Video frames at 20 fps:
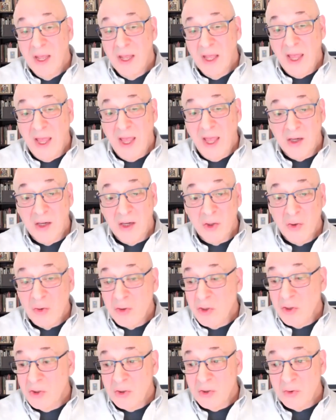And you
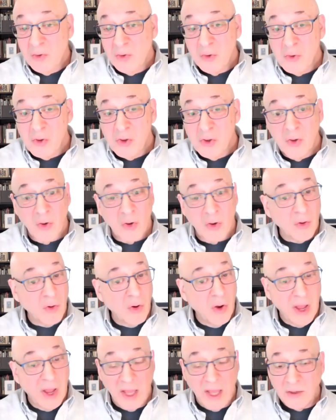could do your
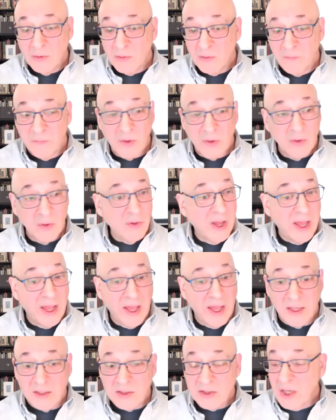annual review
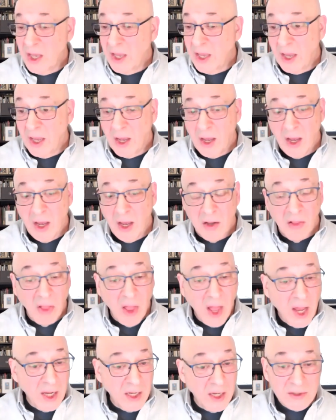as a, a
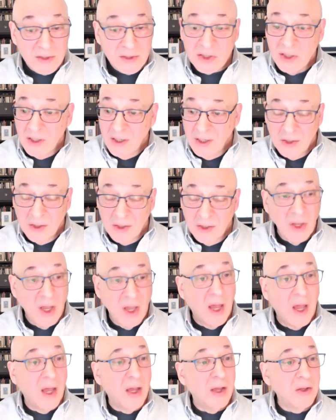collage,
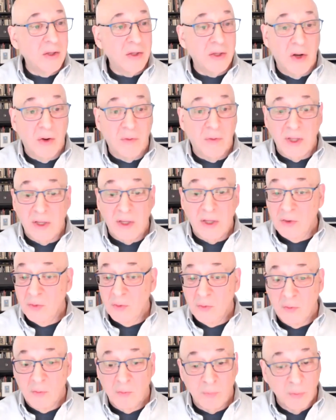uh, you know that
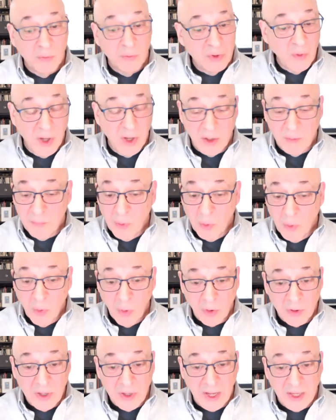you do on a
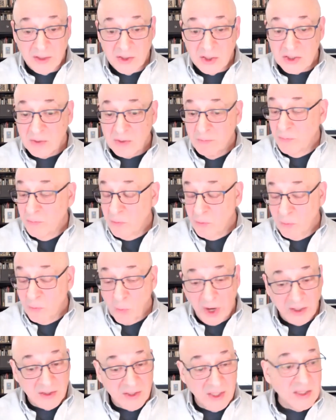board and just
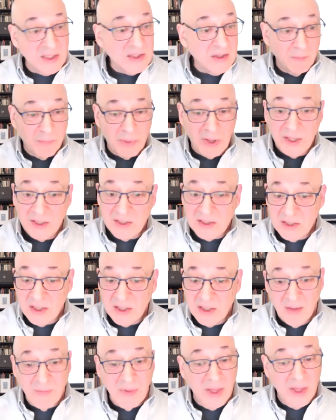write things and paste
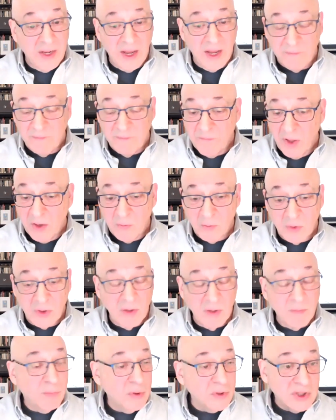them and have fun with it
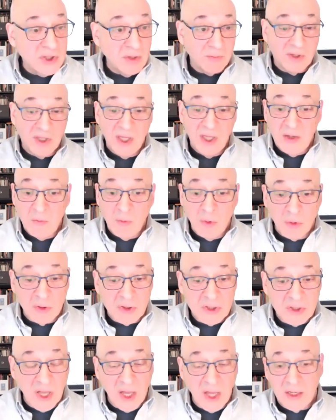and put some
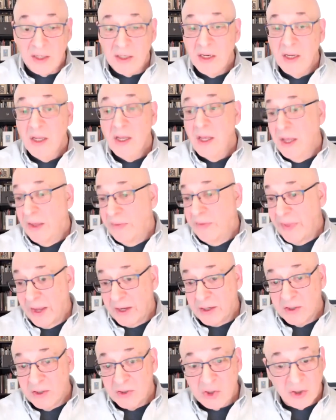keywords on it and
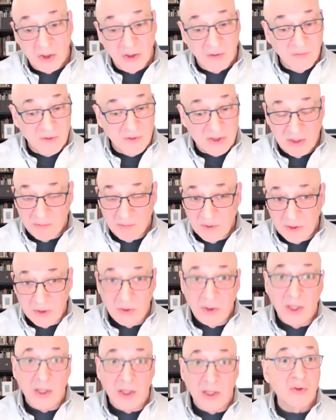that could serve as something
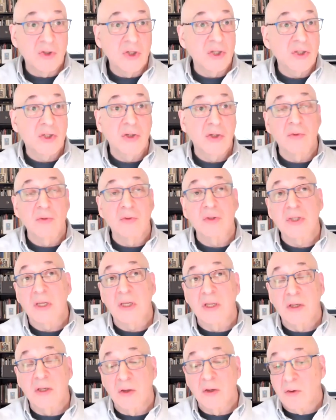that you just use
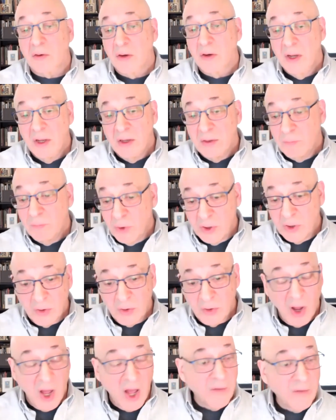in your put in
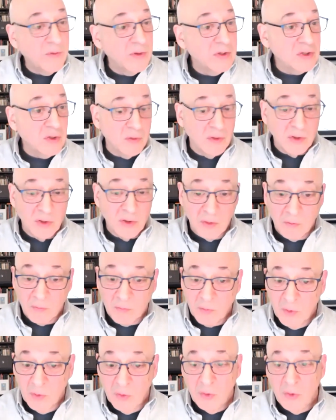your office or in your
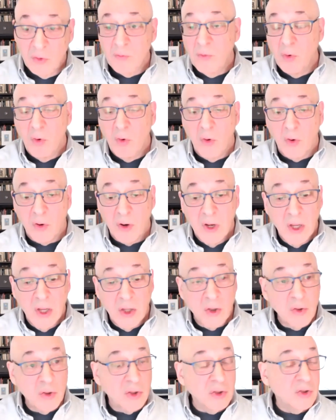room or
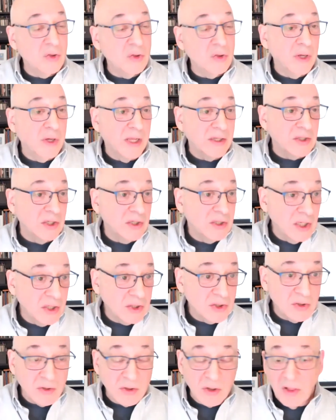you could do it as a
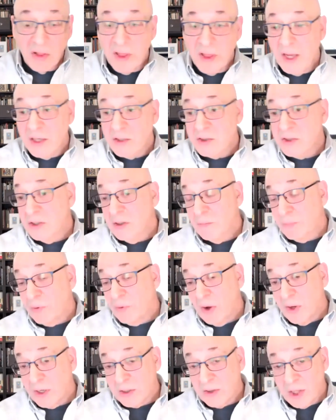digital collage in a
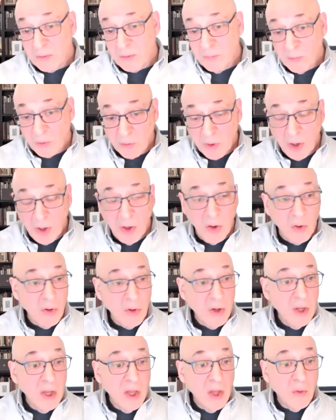product like Miro
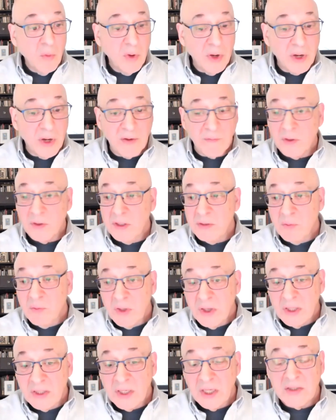whatever it
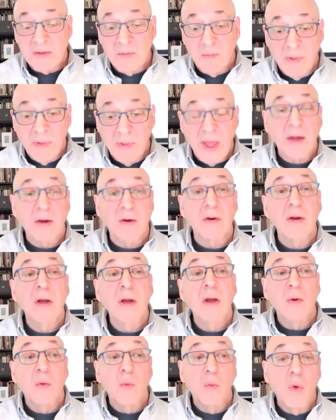really doesn't matter
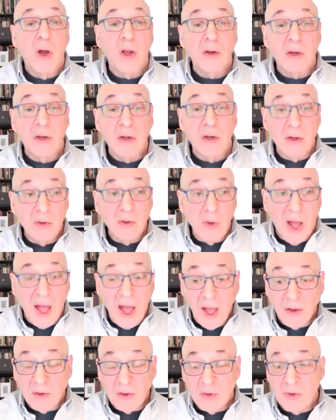what
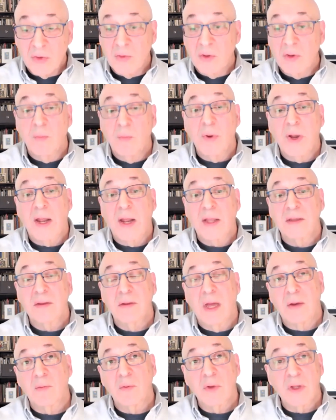how you do it but I,
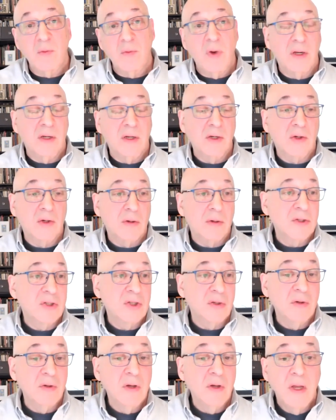I really want to encourage
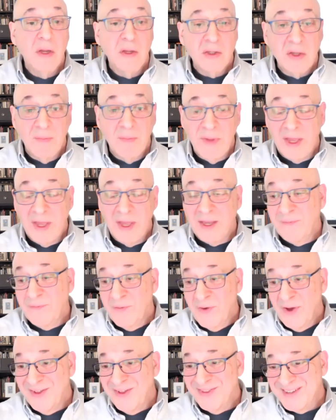you to make it
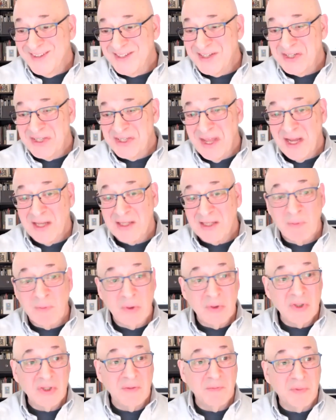fun this is not
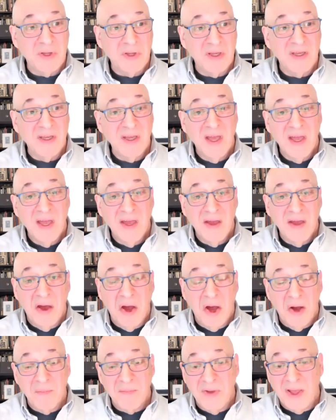supposed to be
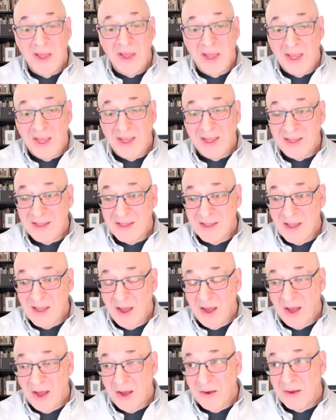um, a
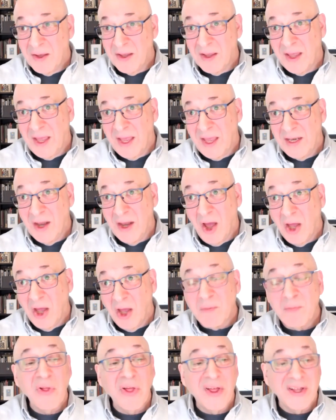uh, an
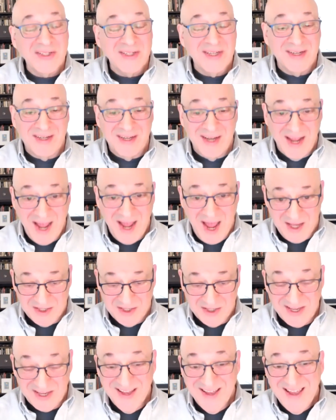unpleasant
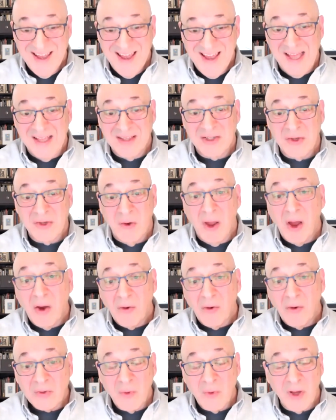task and so I
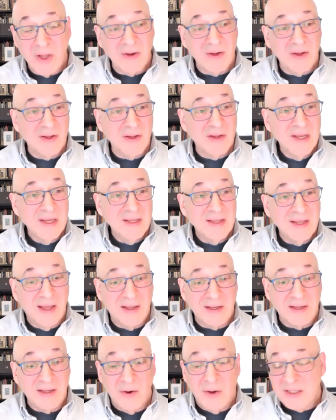always want to uh,
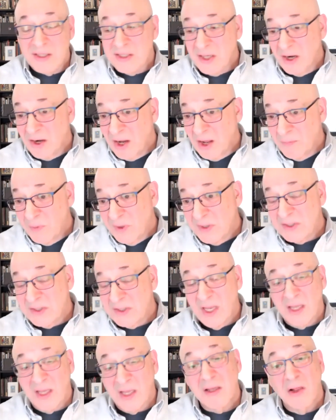you know I start out by
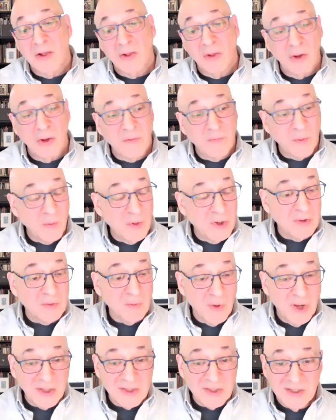saying look for what
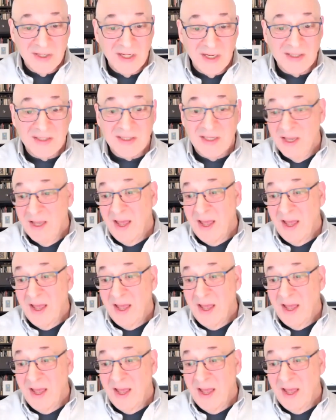resonates.